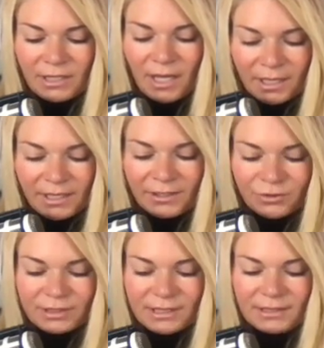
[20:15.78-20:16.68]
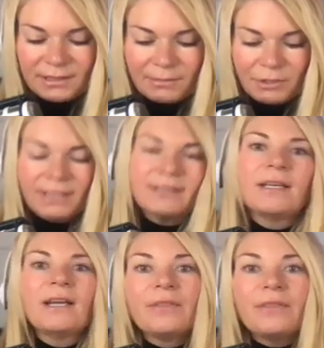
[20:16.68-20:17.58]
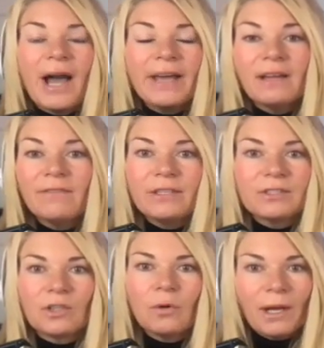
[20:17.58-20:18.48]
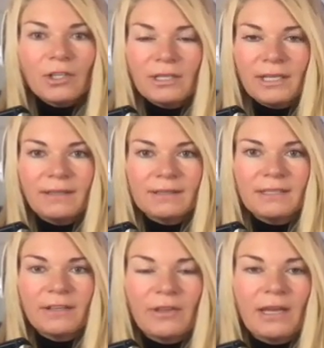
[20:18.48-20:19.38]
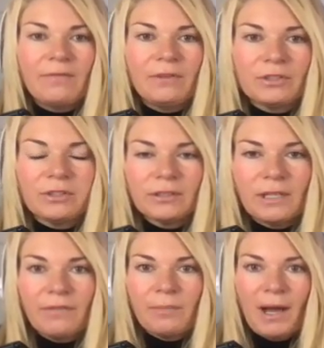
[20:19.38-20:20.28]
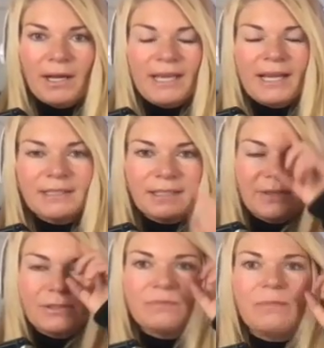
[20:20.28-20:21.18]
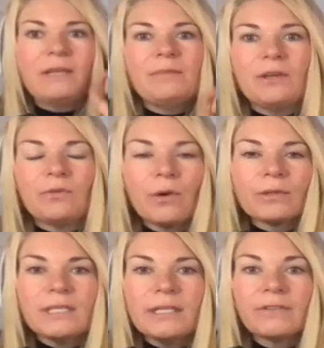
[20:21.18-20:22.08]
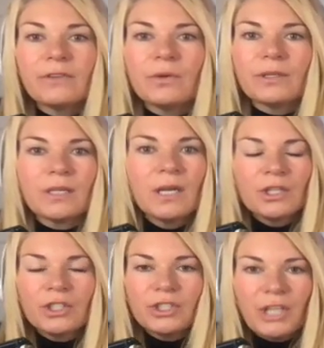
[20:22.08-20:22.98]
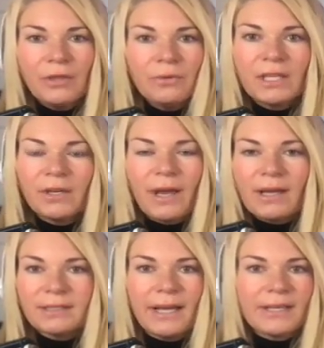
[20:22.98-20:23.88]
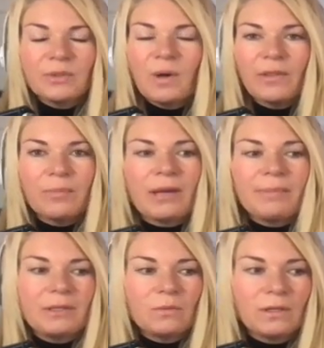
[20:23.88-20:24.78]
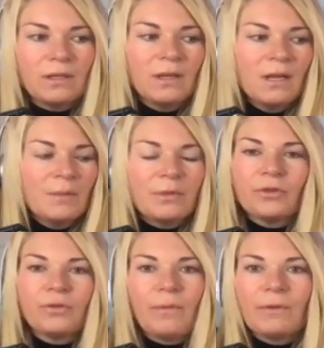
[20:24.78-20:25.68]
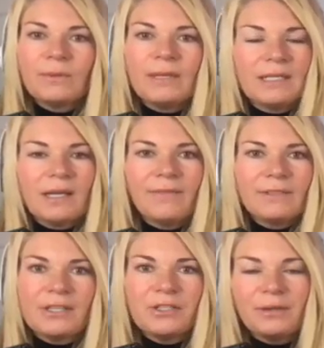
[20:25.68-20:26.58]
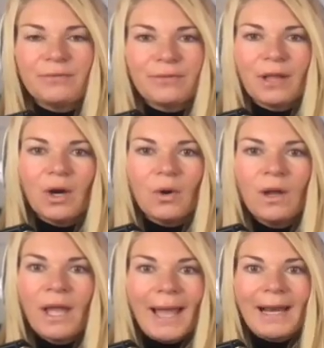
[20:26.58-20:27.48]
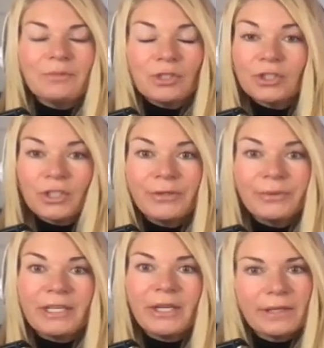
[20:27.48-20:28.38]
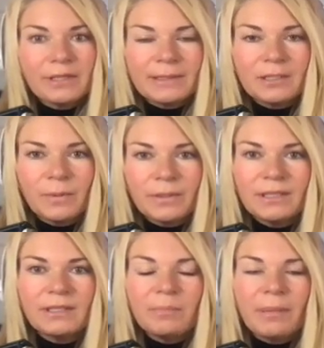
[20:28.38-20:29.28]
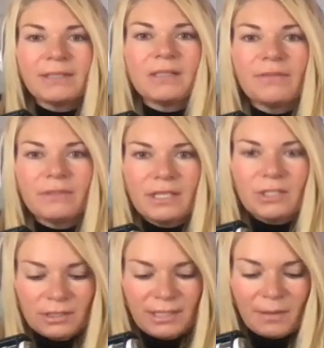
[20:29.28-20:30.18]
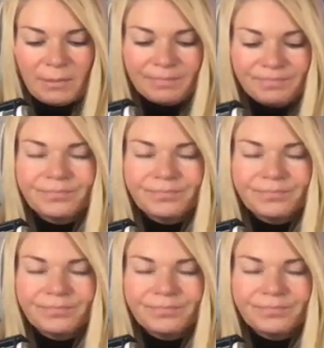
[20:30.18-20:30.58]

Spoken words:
uninteresting subjects. I love this so much. And again, this is another thing I've just learned off the podcast. I think what's made me grow as an interviewer is just genuine curiosity. I can do all the prep in the world, but truthfully, once we get in conversation and flow, and I'm just genuinely curious about this person, the best conversations happen,